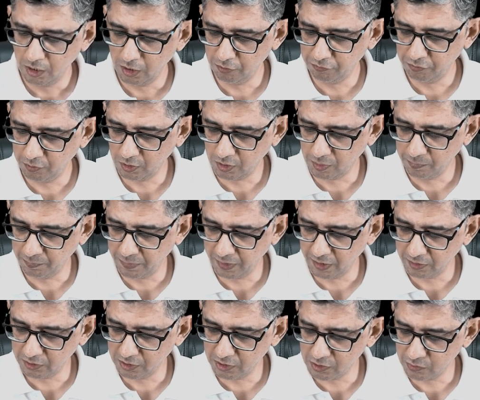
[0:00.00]
if you compare
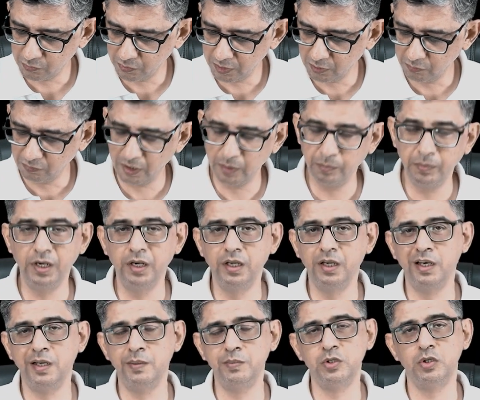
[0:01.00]
this with 1
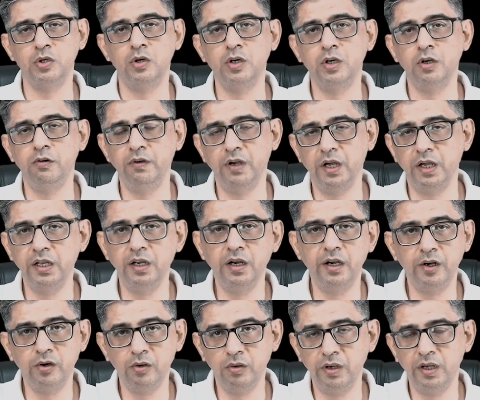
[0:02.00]
milligram shot of
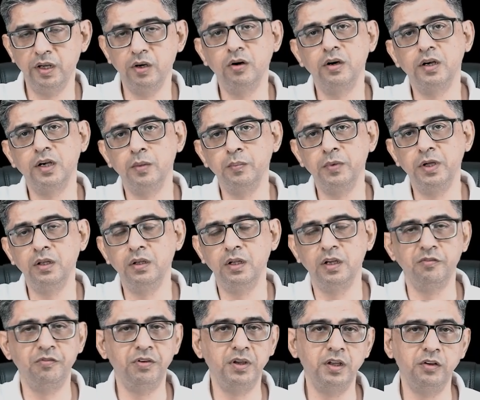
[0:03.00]
dihydroergotamine, the
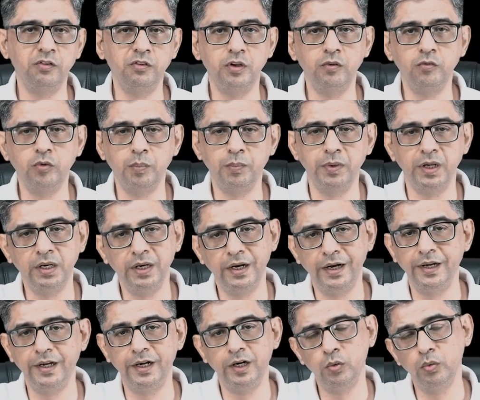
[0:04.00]
efficacy would be
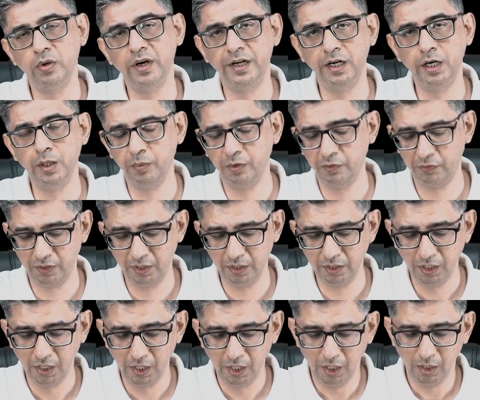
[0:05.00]
80 to 90%.
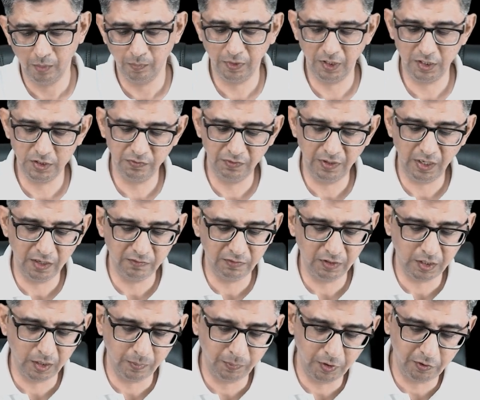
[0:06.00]
Plus, we have a
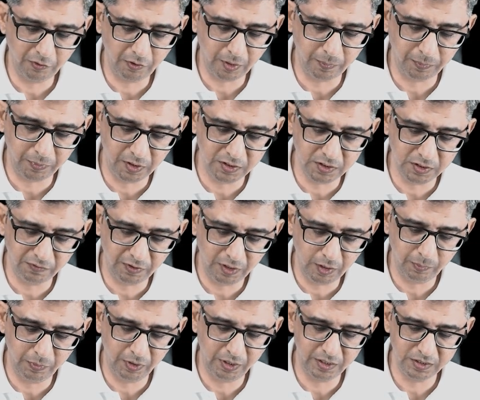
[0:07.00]
couple of triptans
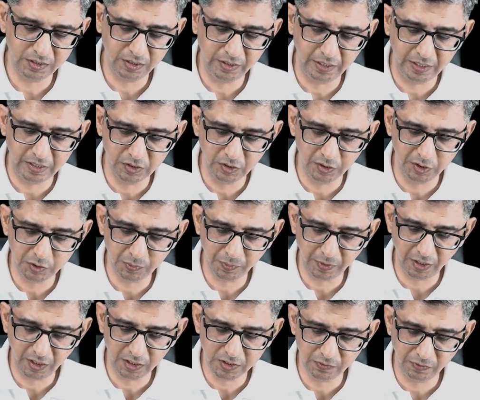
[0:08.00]
available as a nasal
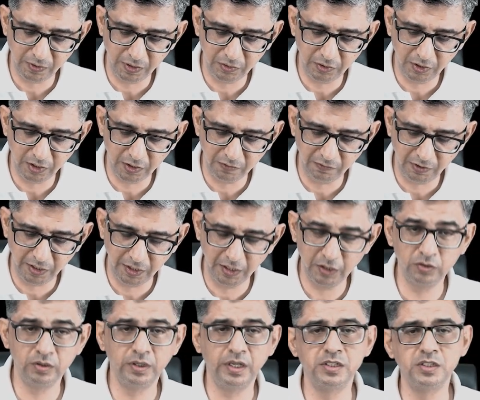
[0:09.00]
spray as well. The advantage
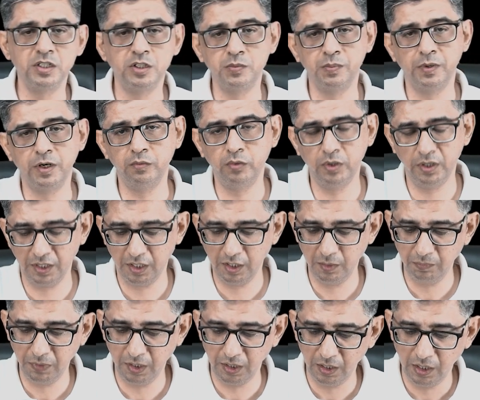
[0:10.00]
of nasal spray would
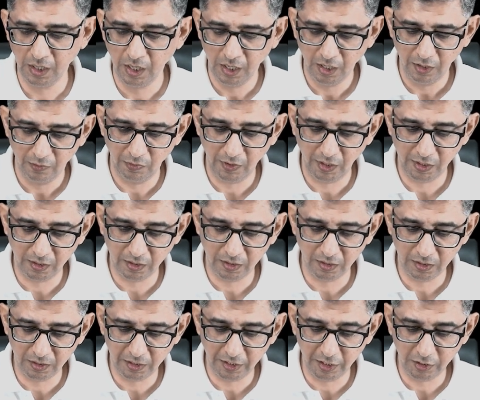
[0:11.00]
again be that
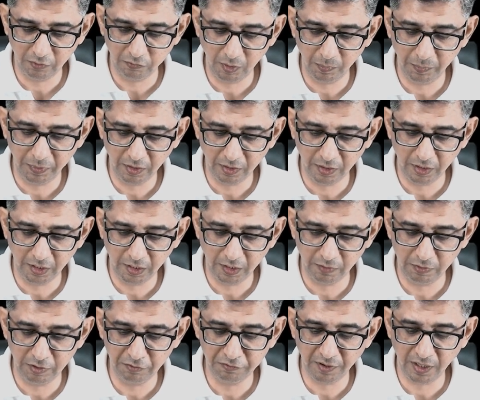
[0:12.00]
uh, it will be
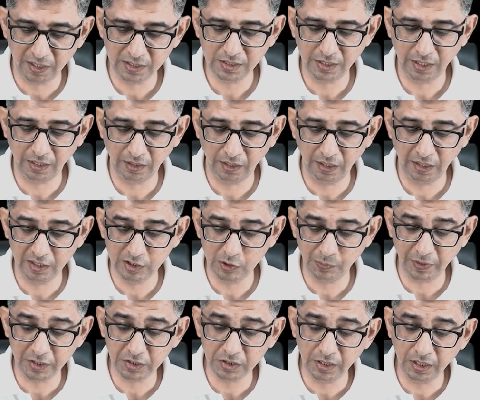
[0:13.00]
relatively fast acting, and
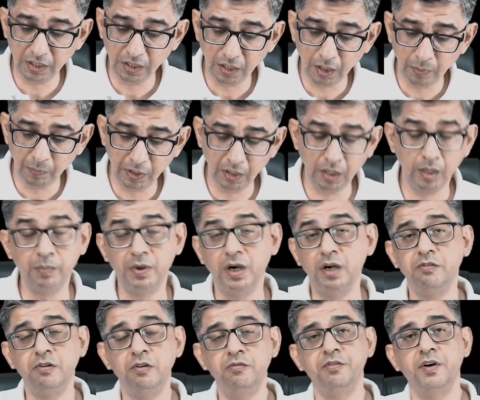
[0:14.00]
especially, I mean,
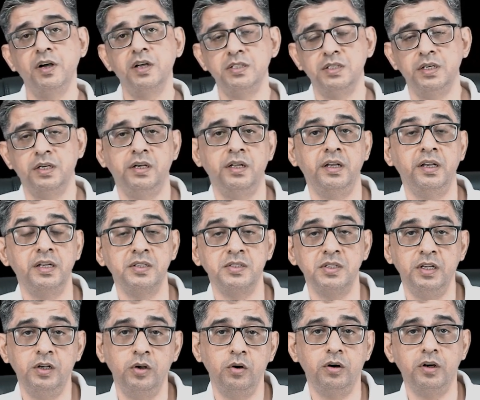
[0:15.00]
apart from fast acting, you
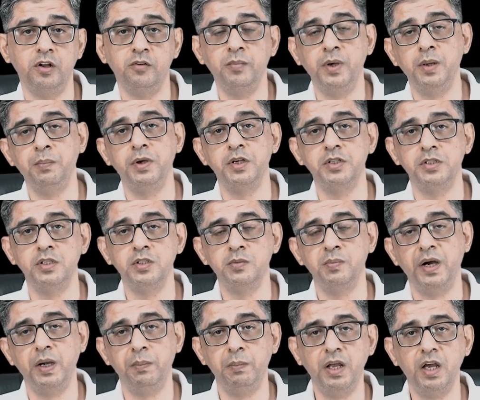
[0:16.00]
say a lot of my patients
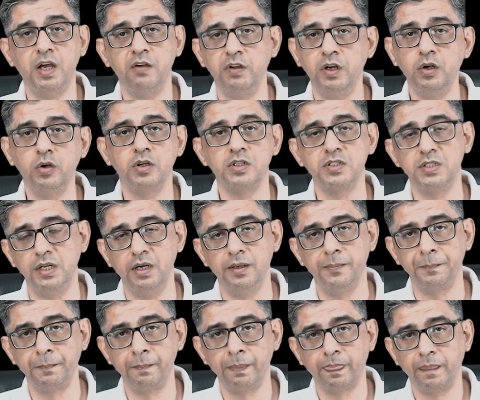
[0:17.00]
might be having nausea
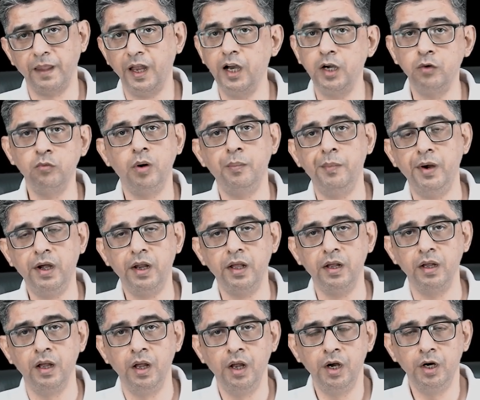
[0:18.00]
and
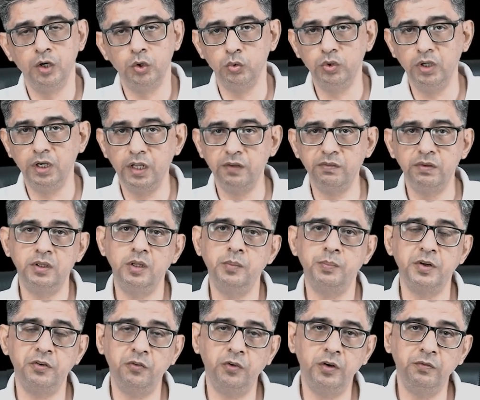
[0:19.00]
vomiting to the level the
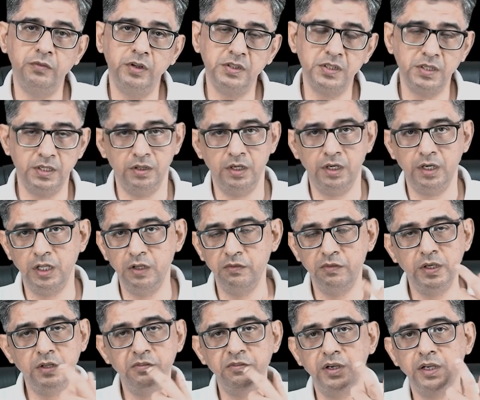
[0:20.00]
person will say that
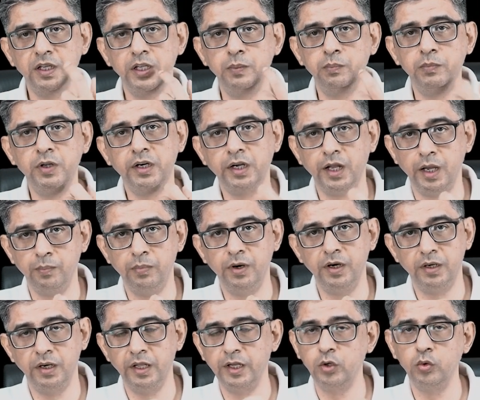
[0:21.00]
even if you keep the tablet,
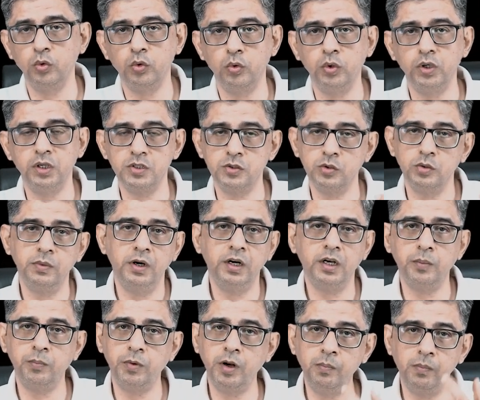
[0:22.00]
like you wrote a
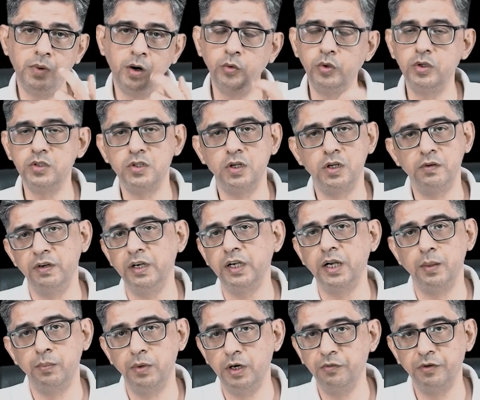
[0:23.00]
sumatriptan mouth dissolving
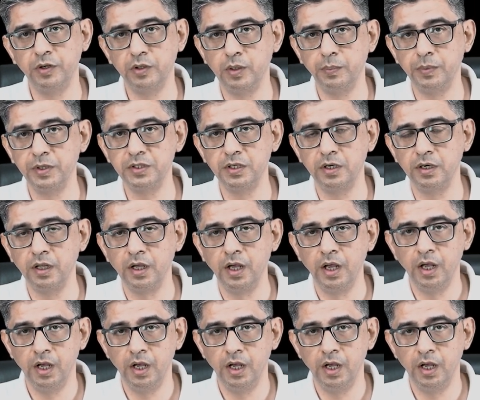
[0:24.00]
tablet for the patient,